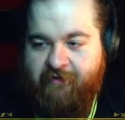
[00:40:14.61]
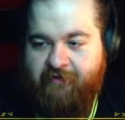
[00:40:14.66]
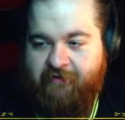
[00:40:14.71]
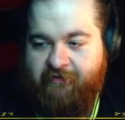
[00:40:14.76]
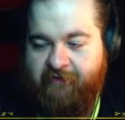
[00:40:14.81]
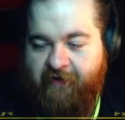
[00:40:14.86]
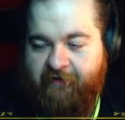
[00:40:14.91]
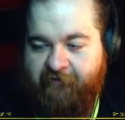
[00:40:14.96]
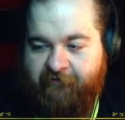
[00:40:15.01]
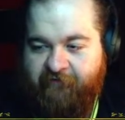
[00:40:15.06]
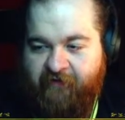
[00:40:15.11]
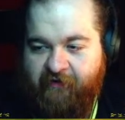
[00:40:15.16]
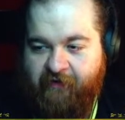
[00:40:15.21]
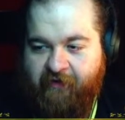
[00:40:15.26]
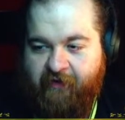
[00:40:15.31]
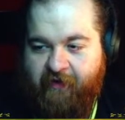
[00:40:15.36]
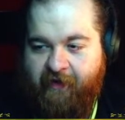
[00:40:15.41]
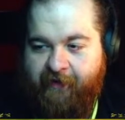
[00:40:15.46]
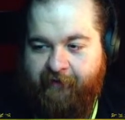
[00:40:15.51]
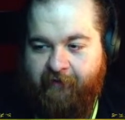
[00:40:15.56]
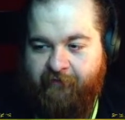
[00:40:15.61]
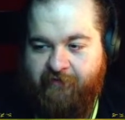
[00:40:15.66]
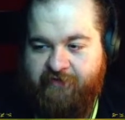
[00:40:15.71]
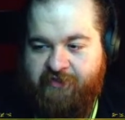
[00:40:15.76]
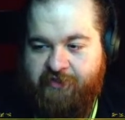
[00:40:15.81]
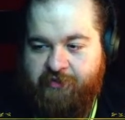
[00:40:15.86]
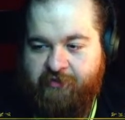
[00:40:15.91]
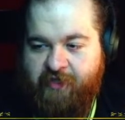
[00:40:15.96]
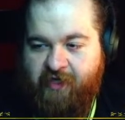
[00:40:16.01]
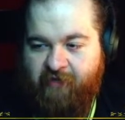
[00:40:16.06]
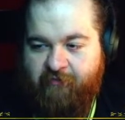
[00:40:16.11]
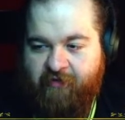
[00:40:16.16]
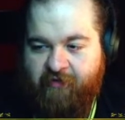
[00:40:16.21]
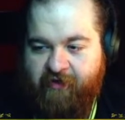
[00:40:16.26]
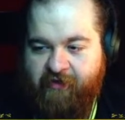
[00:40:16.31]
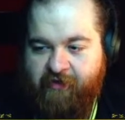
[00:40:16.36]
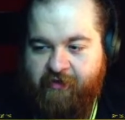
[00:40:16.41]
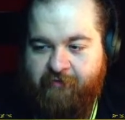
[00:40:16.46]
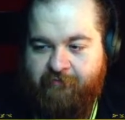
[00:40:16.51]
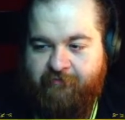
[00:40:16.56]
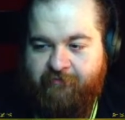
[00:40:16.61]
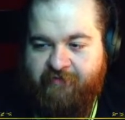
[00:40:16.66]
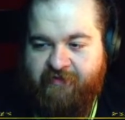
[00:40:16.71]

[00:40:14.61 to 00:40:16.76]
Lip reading: that fucking end of the stream, you know,